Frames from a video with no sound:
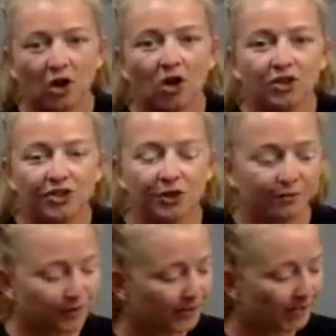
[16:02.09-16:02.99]
So
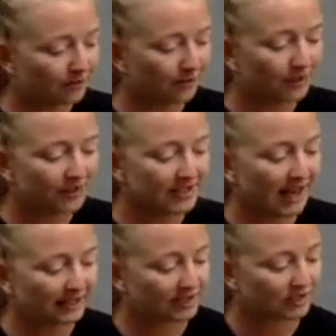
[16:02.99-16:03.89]
for the first
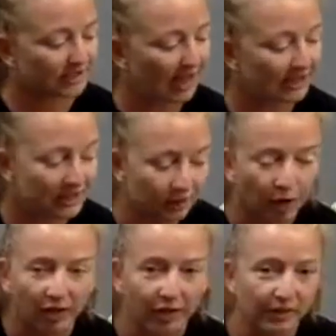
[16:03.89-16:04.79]
exercise, you
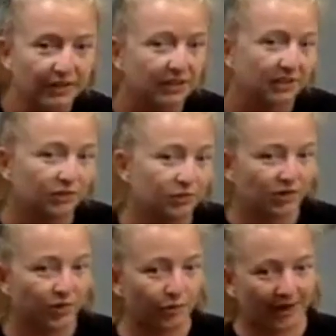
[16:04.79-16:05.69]
are going to use
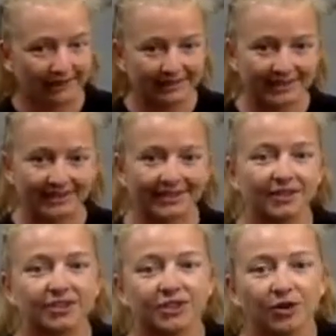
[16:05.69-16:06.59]
your weights.
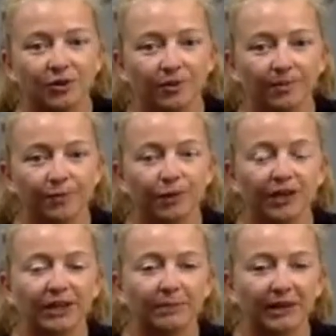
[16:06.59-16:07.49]
So we're
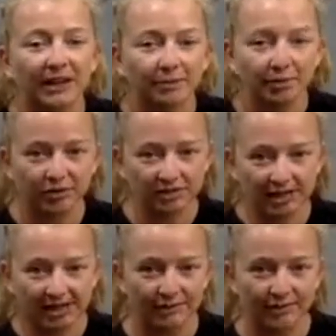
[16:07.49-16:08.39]
going to pick up those
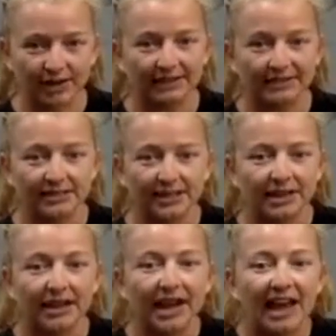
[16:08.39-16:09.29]
light weights,
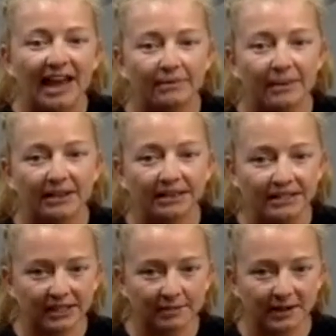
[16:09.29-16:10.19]
and Mel's
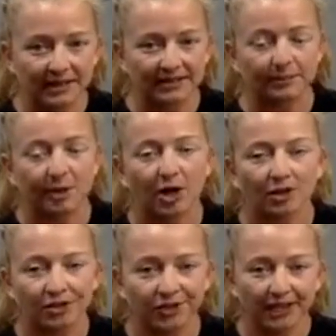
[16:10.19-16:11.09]
going to make some
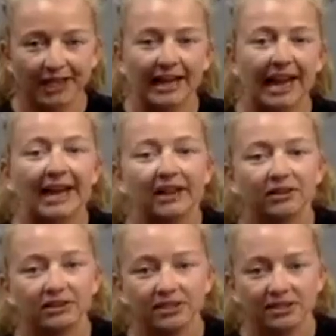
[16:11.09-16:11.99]
alternating
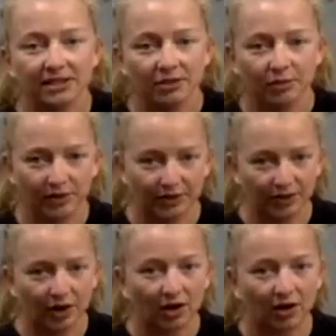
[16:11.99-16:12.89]
L's with her
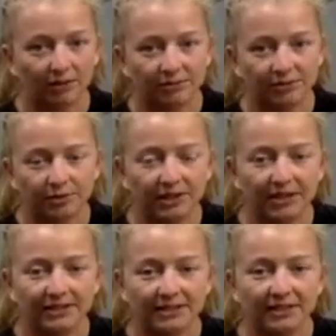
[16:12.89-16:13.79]
arms. So what
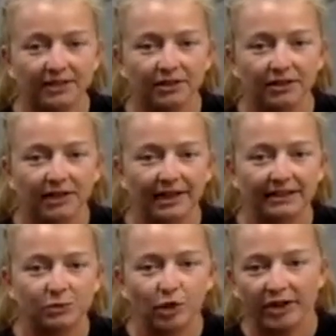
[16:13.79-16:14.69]
that's going to look like is
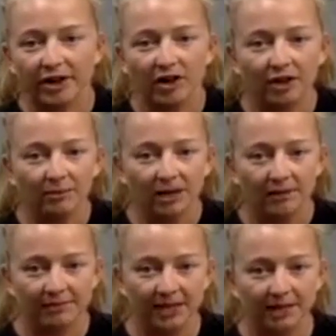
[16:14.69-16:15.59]
one arm
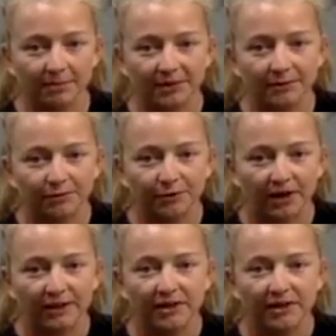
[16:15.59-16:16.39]
comes up in front